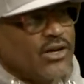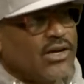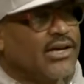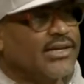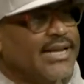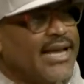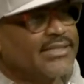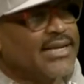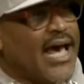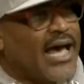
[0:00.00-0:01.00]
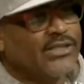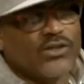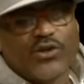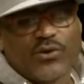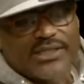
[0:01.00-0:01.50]
to cut that tie so
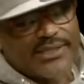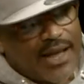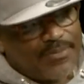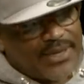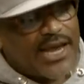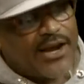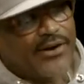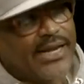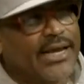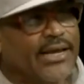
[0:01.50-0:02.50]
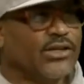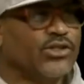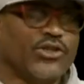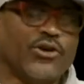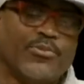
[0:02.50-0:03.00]
you can stop carrying it
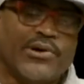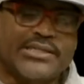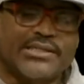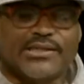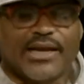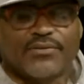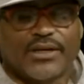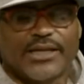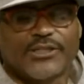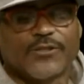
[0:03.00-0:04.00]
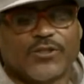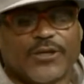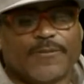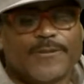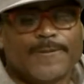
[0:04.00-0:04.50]
into your present day
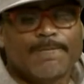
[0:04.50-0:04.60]
relationships?